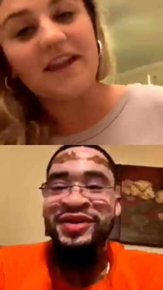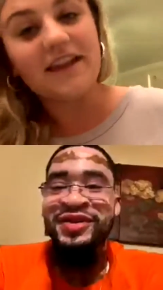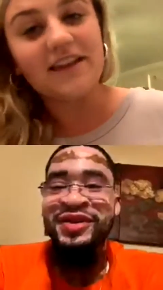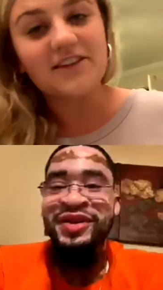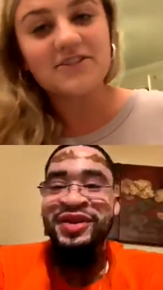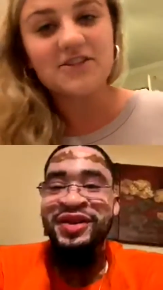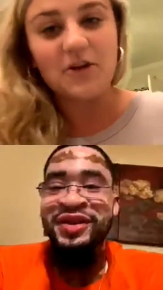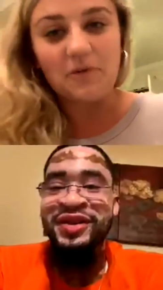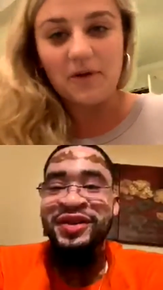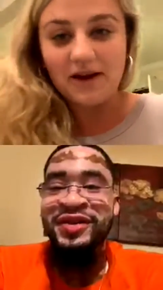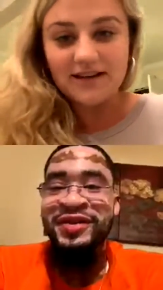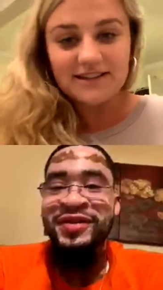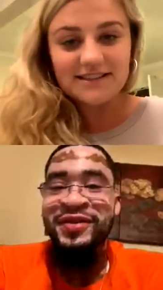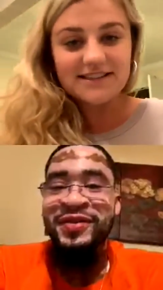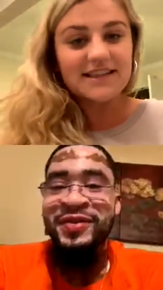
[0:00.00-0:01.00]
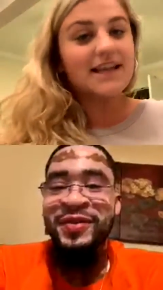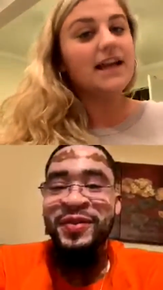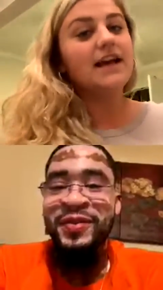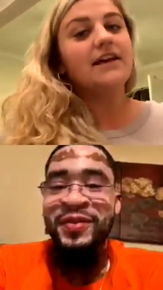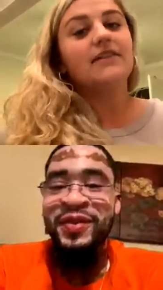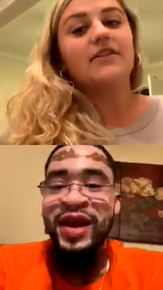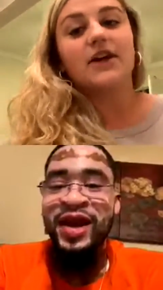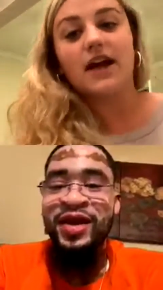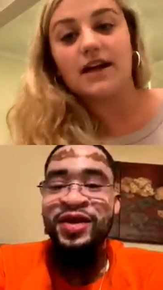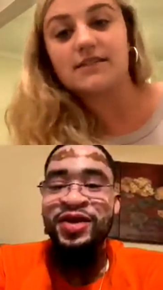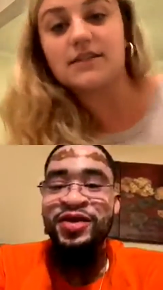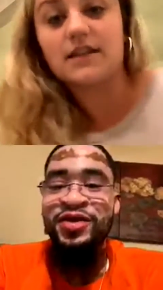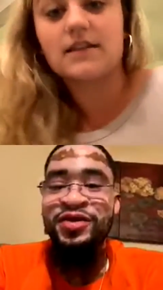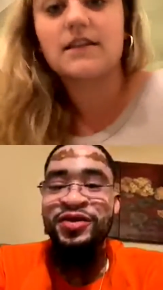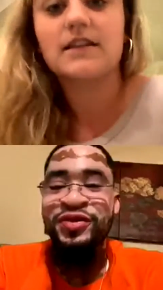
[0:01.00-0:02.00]
Speaker 1: you so much. Thank asking. you.
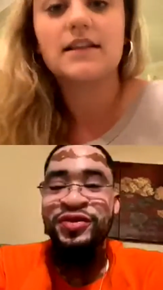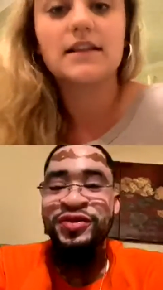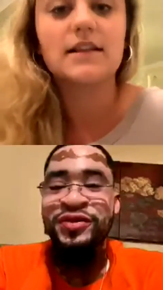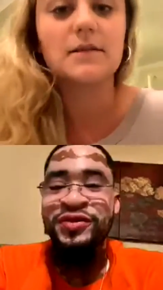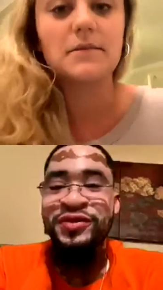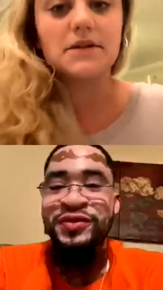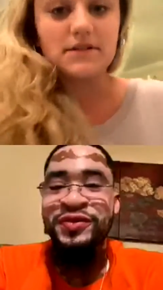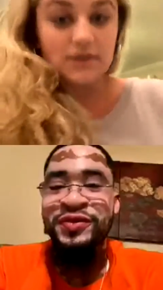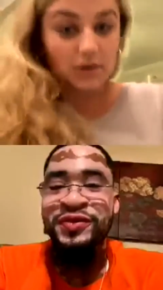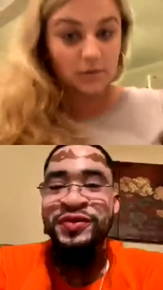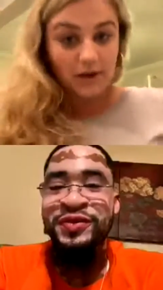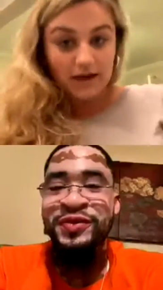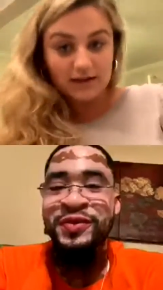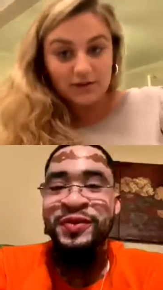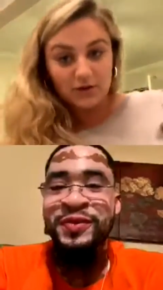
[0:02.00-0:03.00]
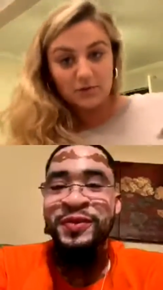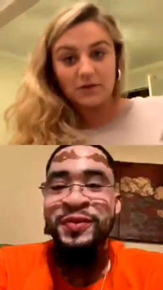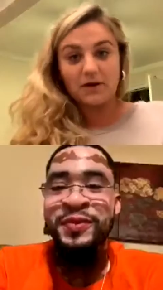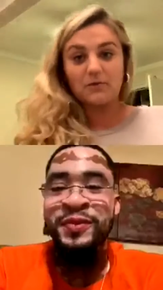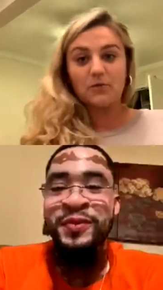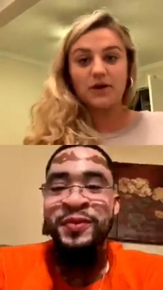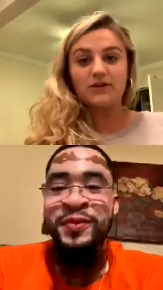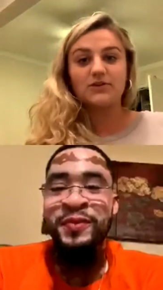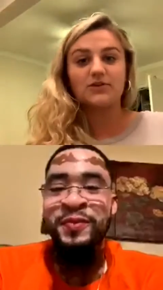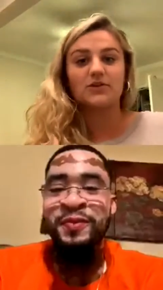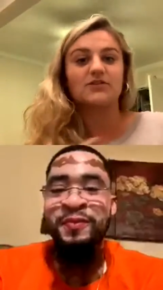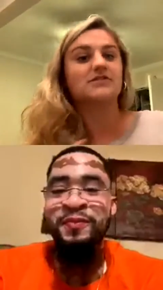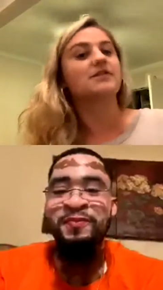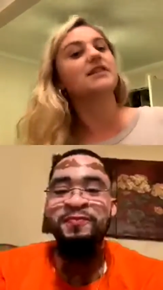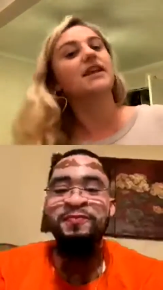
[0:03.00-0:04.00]
Let me scoot back a little bit. I'm way too close to
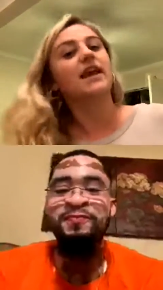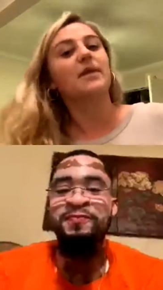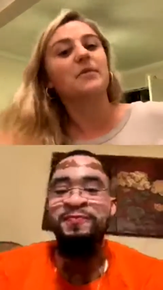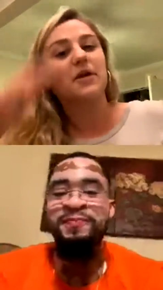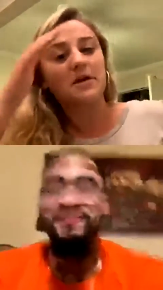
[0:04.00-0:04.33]
the camera.